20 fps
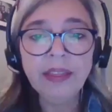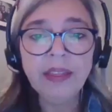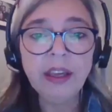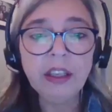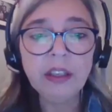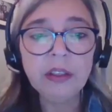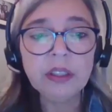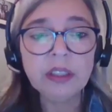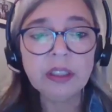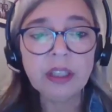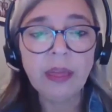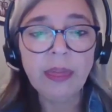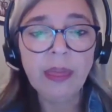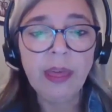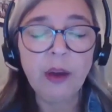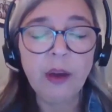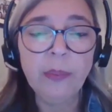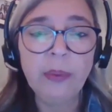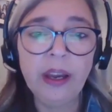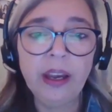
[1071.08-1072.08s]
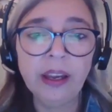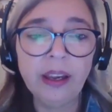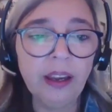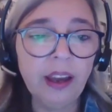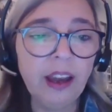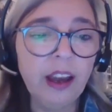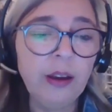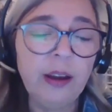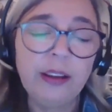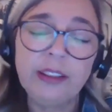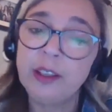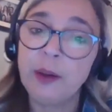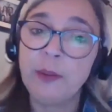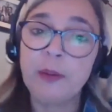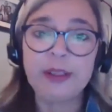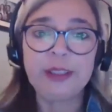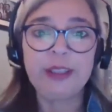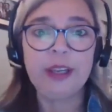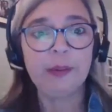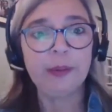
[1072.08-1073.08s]
that you said that, Mike. It's
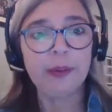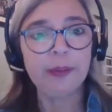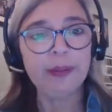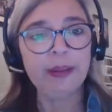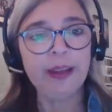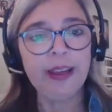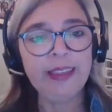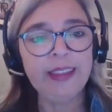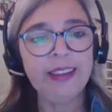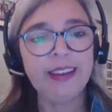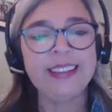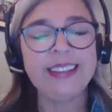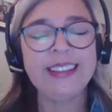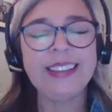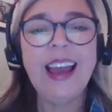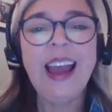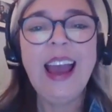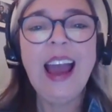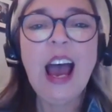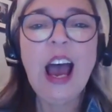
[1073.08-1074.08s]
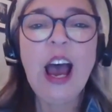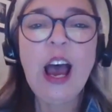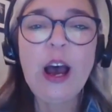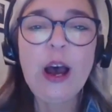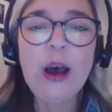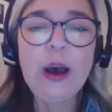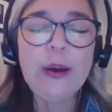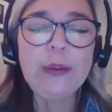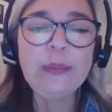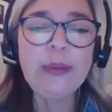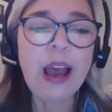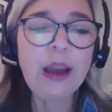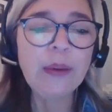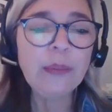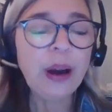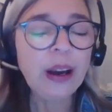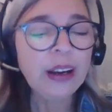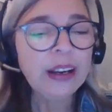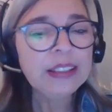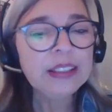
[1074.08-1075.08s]
almost like we planned this. I
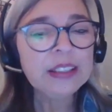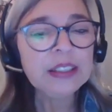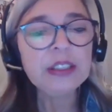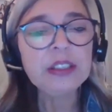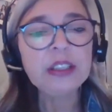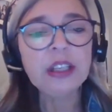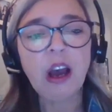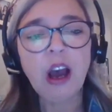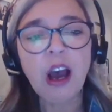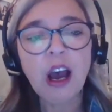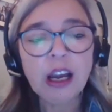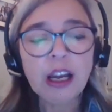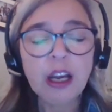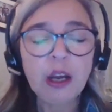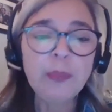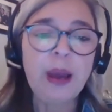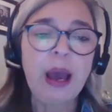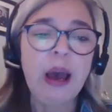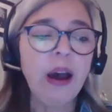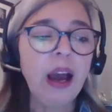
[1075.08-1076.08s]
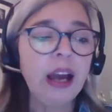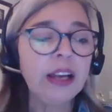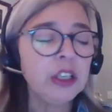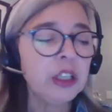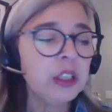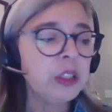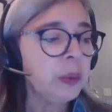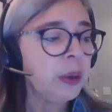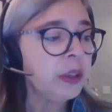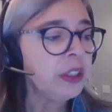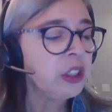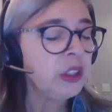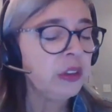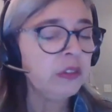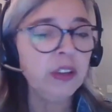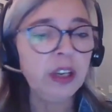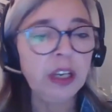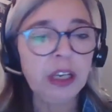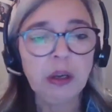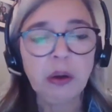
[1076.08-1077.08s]
wanted to talk about, I just watched
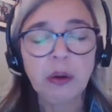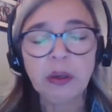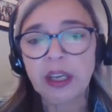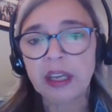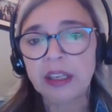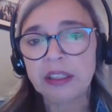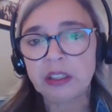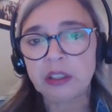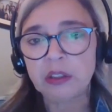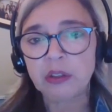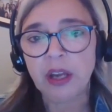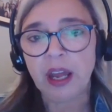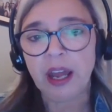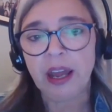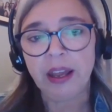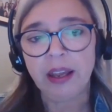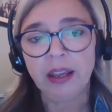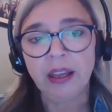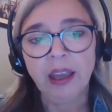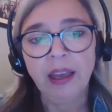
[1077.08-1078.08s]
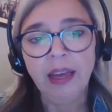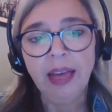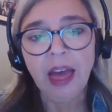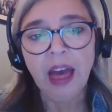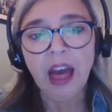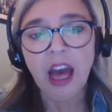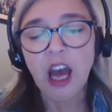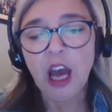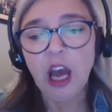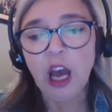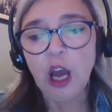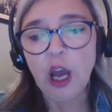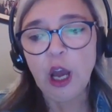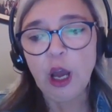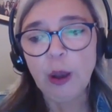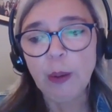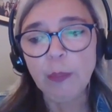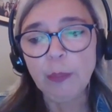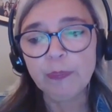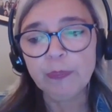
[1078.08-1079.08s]
a video yesterday.
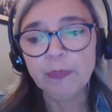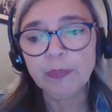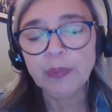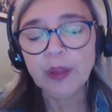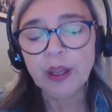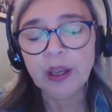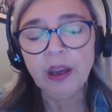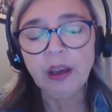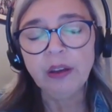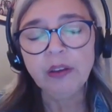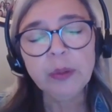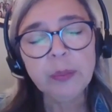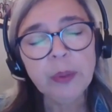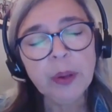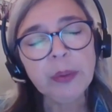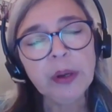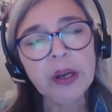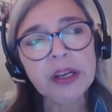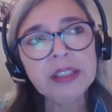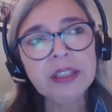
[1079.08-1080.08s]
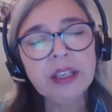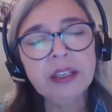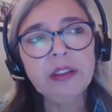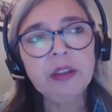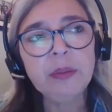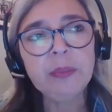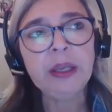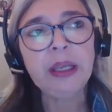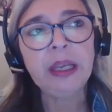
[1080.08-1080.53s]
Remember I said at the